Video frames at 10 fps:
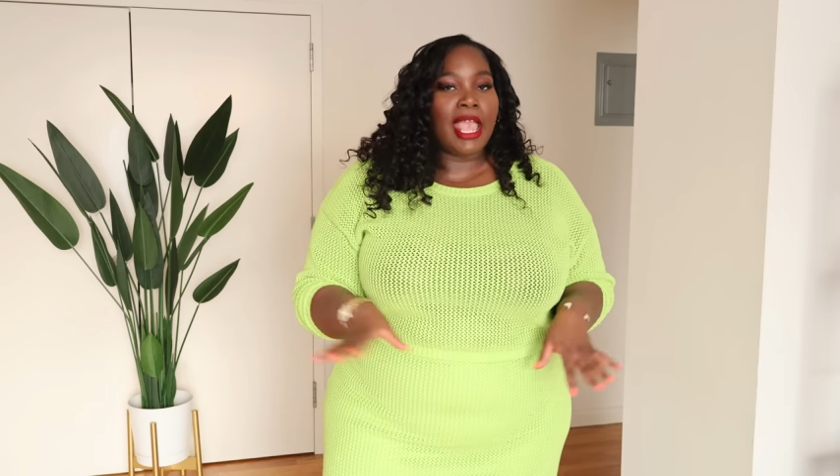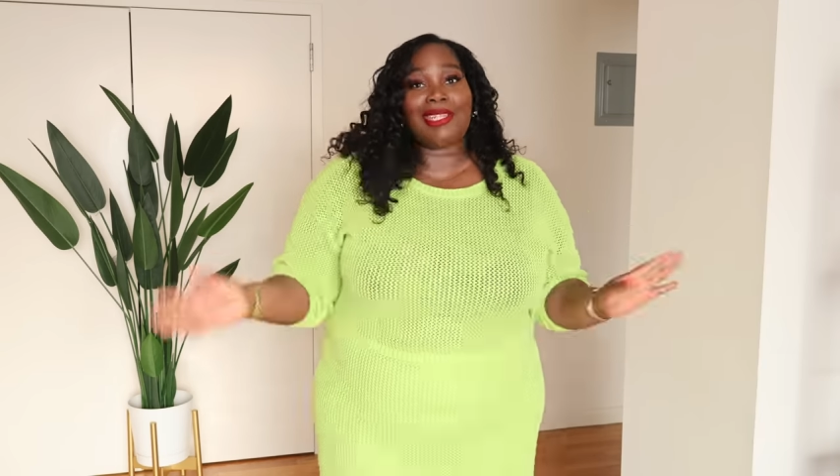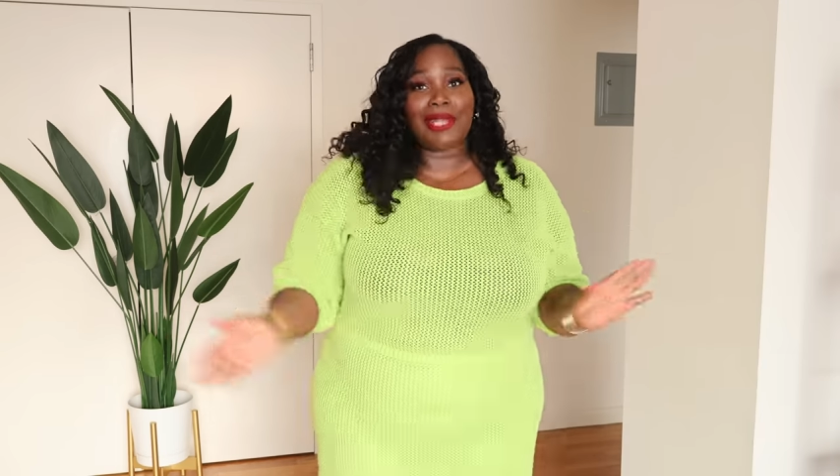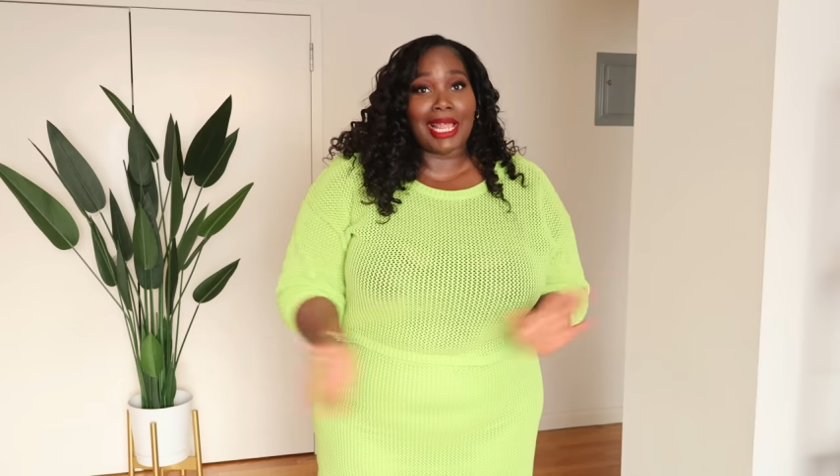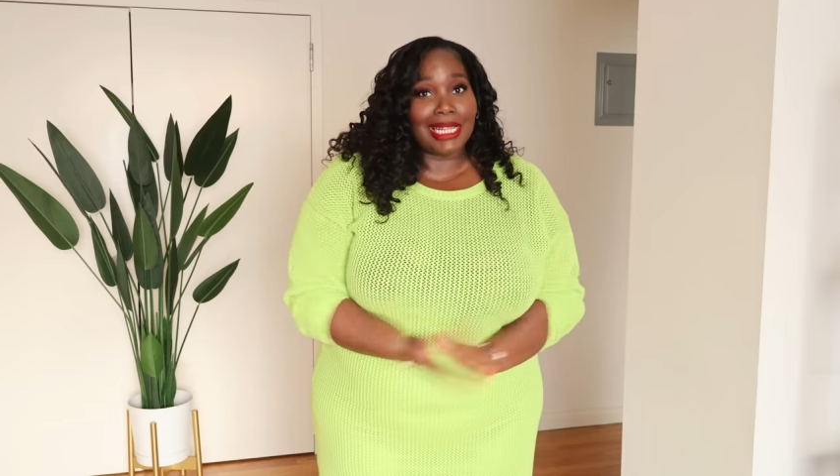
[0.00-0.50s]

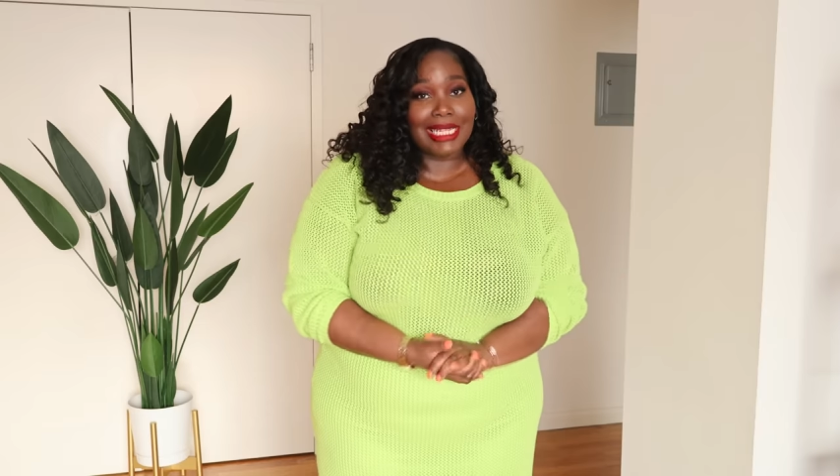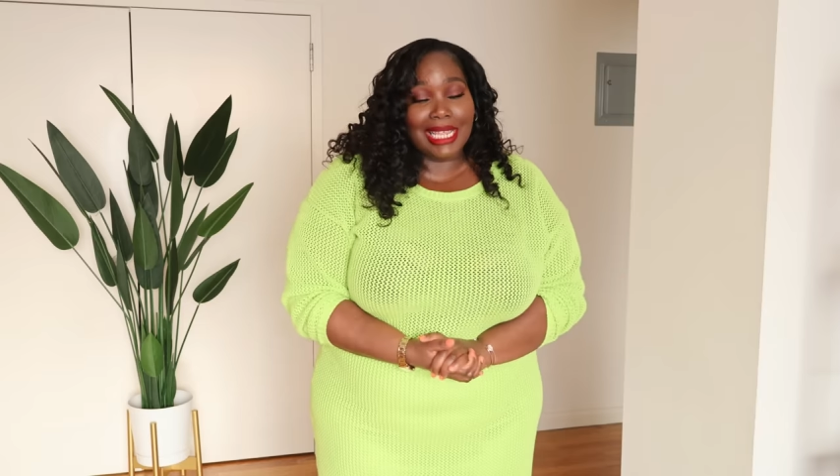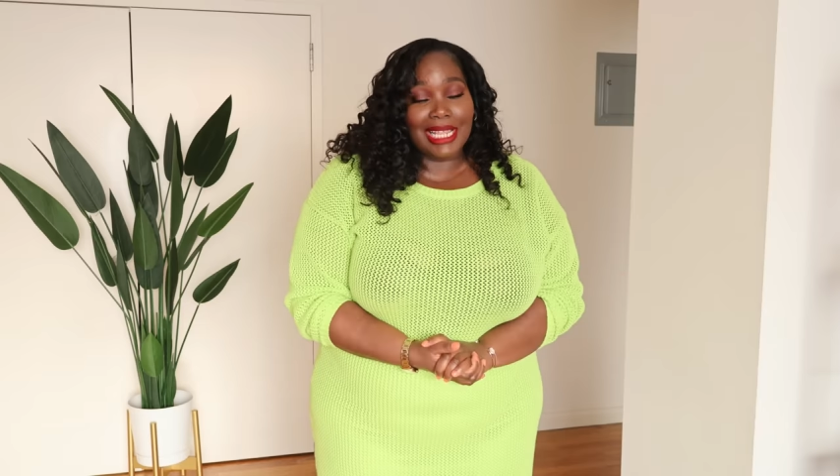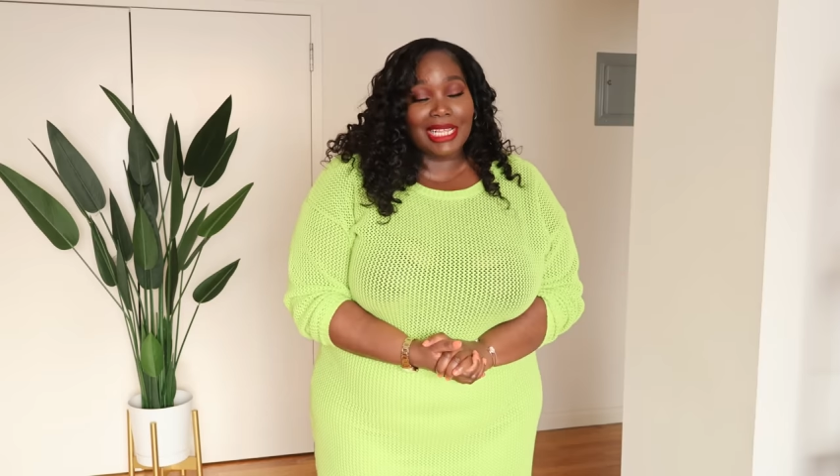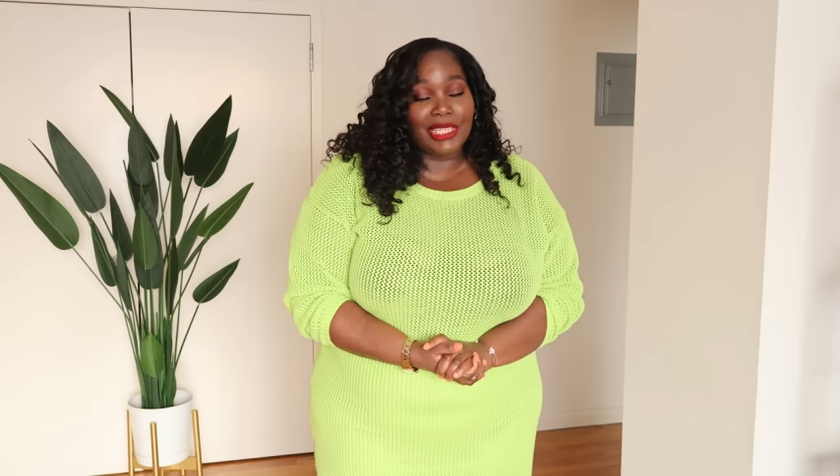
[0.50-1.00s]
So now let's
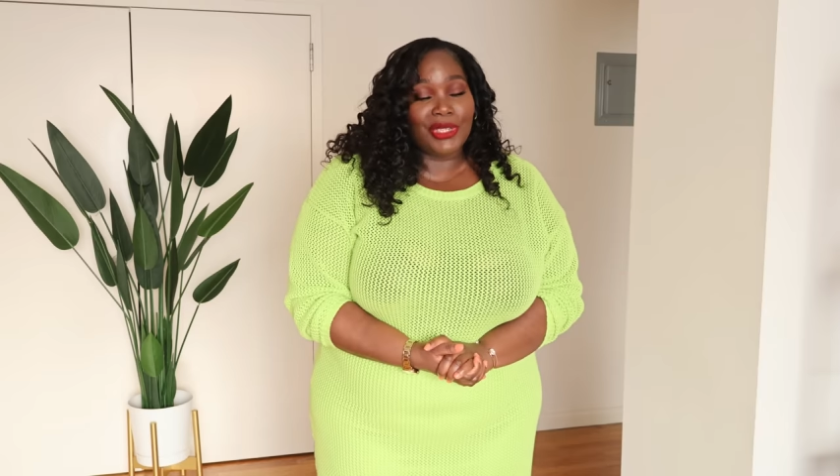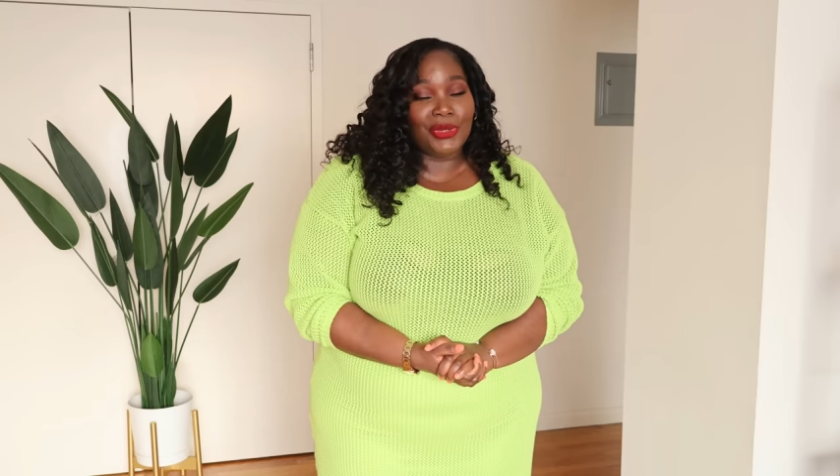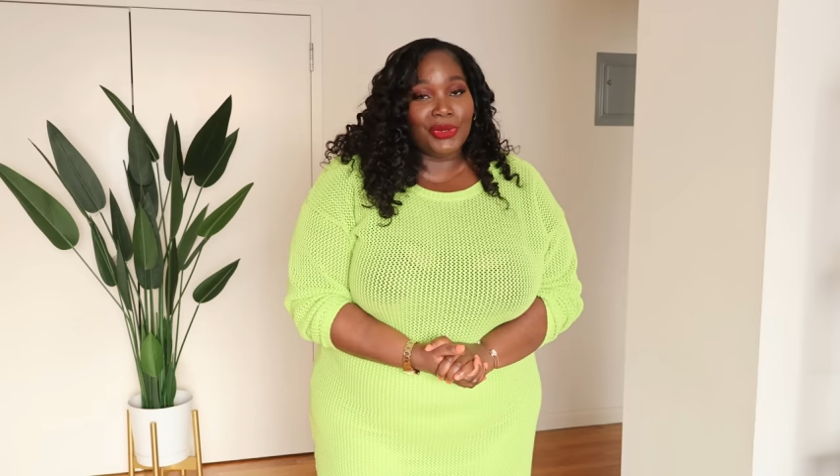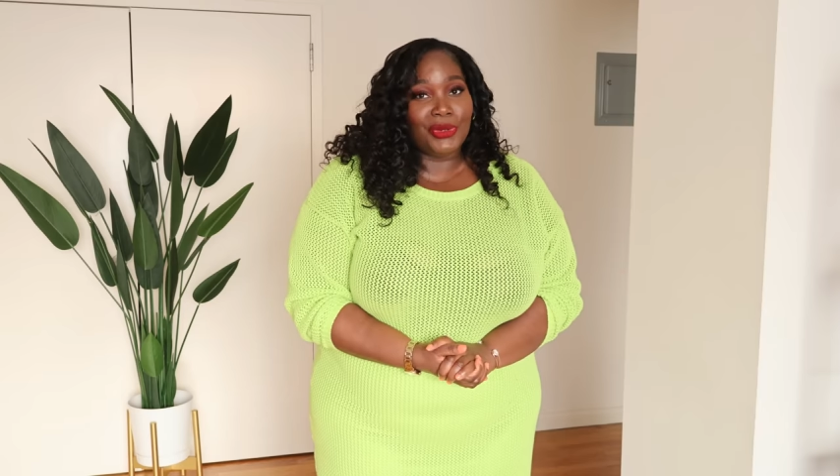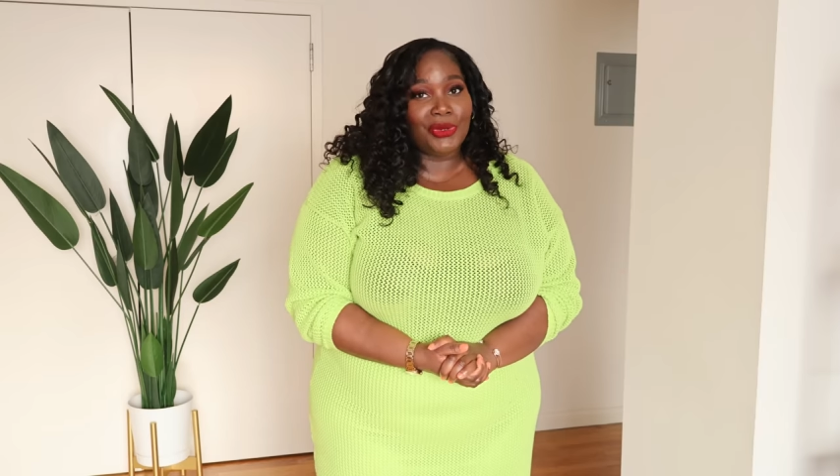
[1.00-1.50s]
get
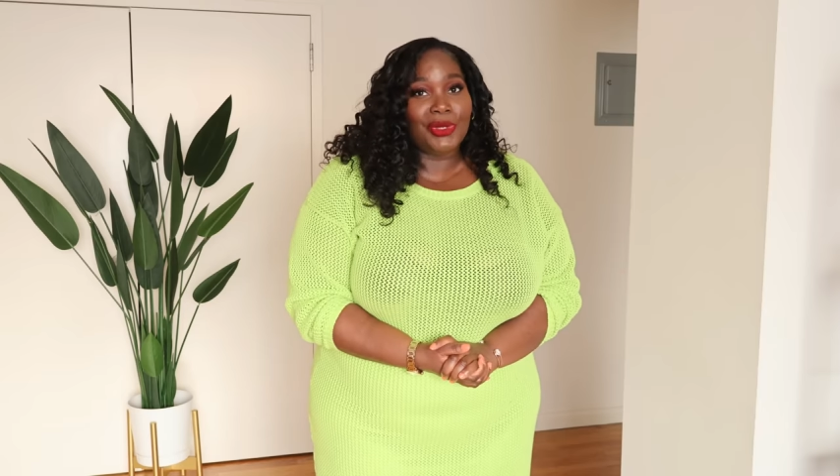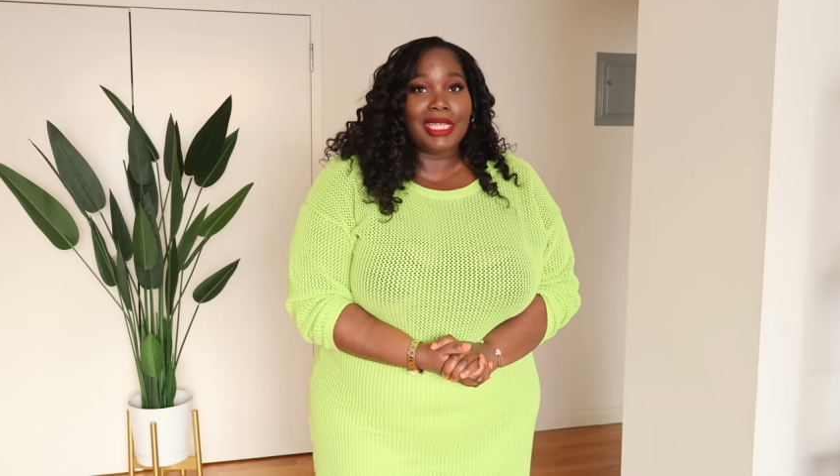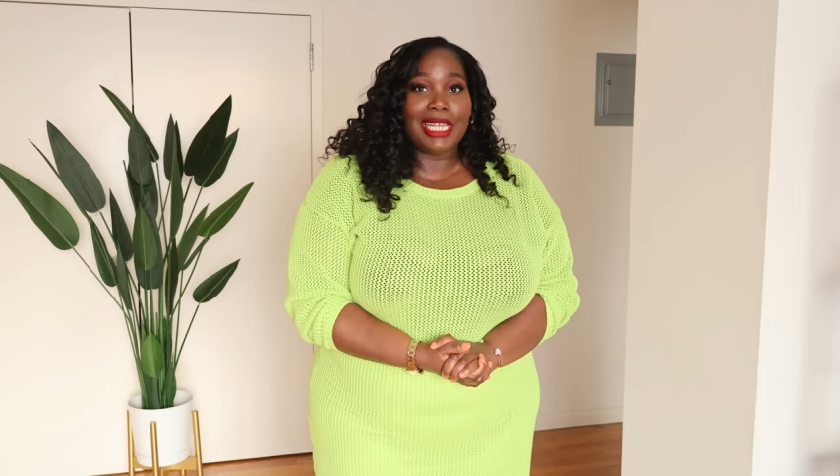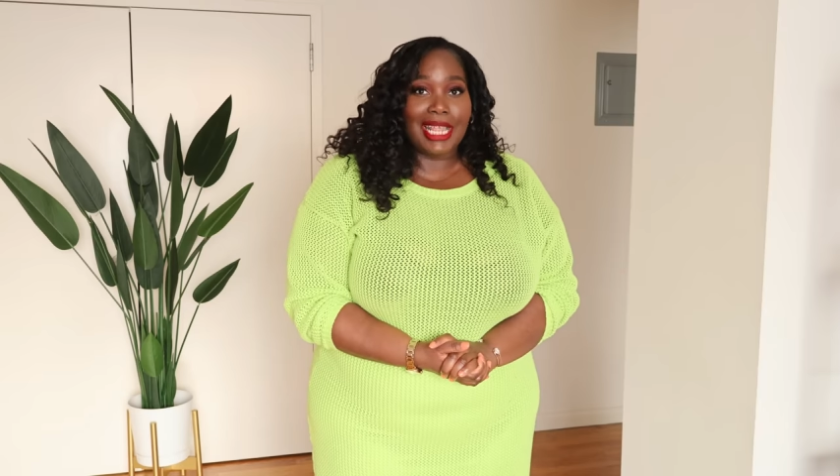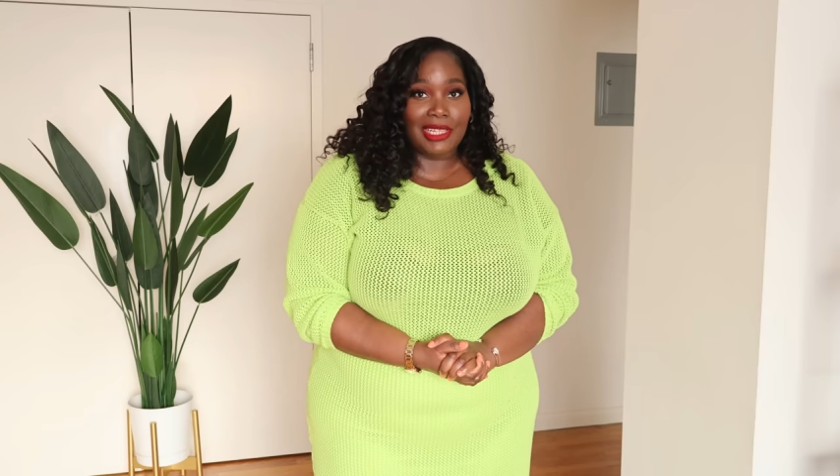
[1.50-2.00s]
into
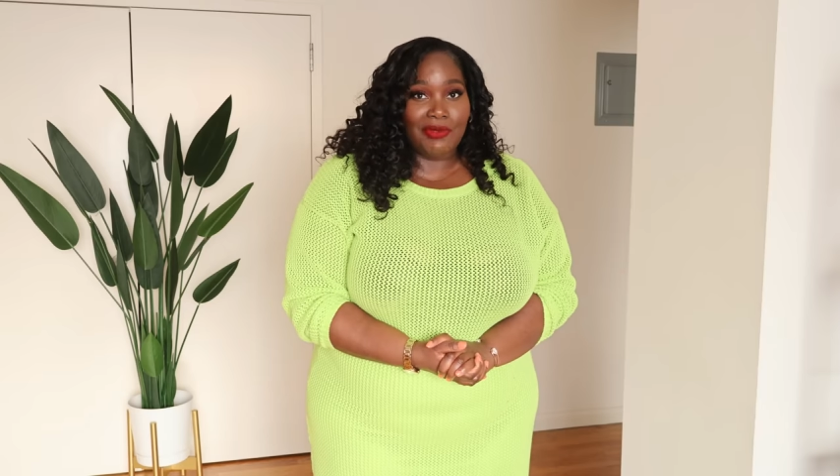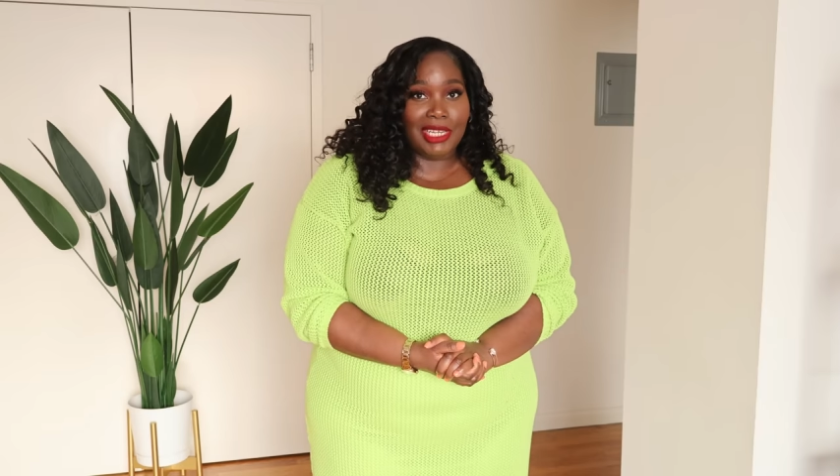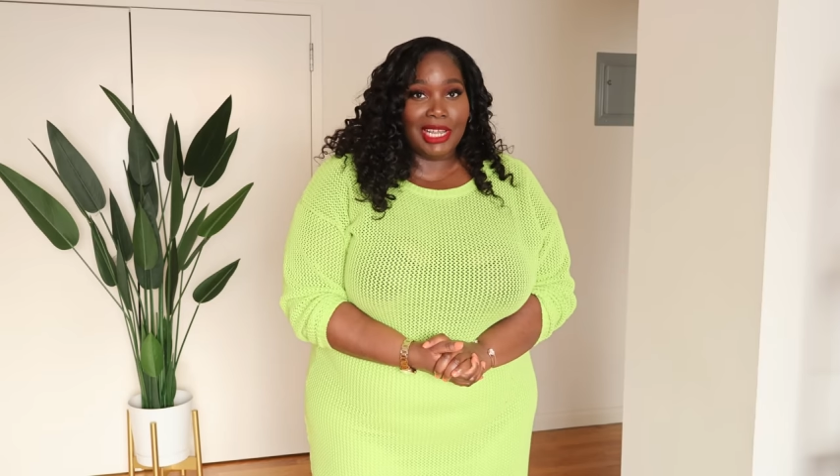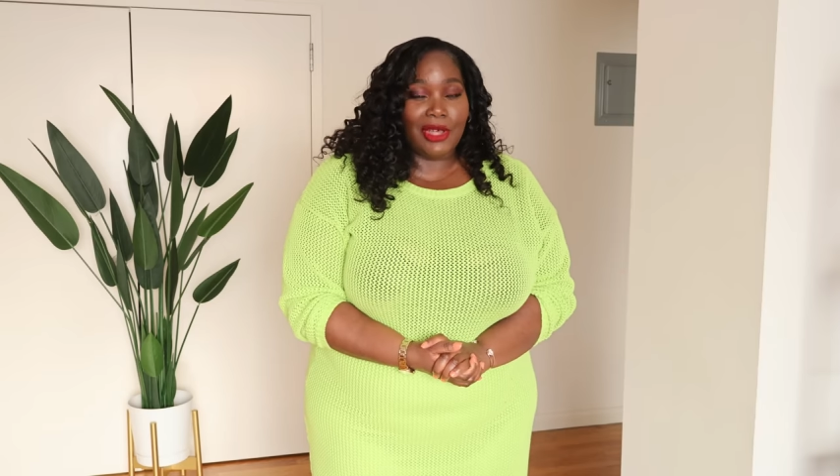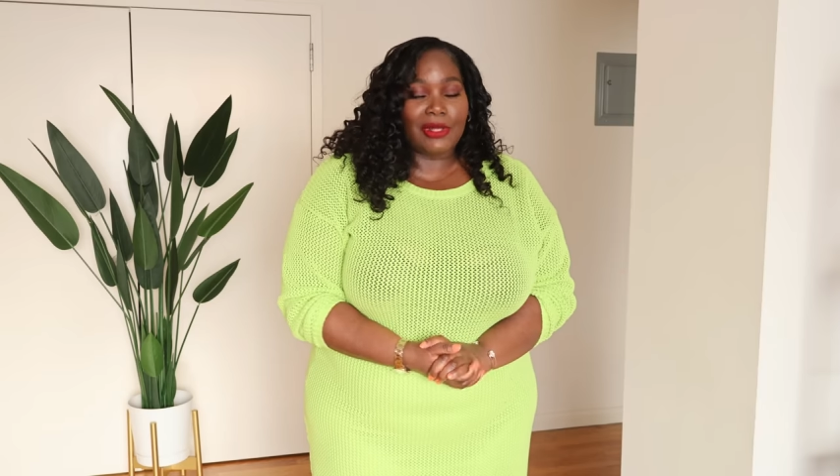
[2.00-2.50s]
today's
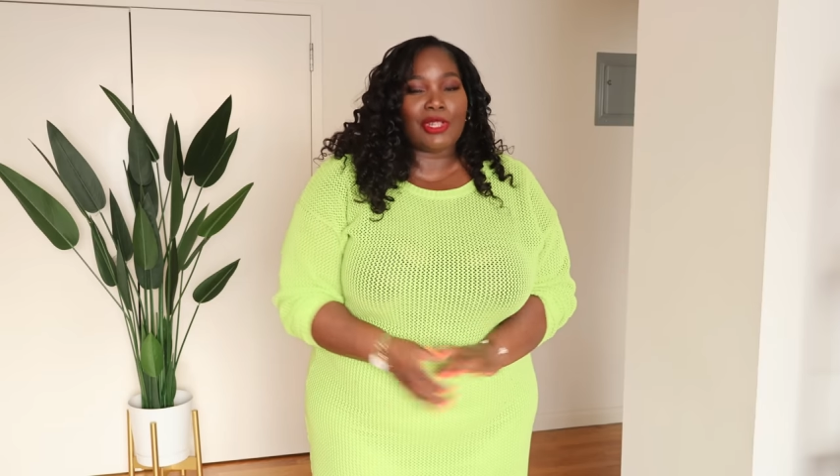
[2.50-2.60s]
video.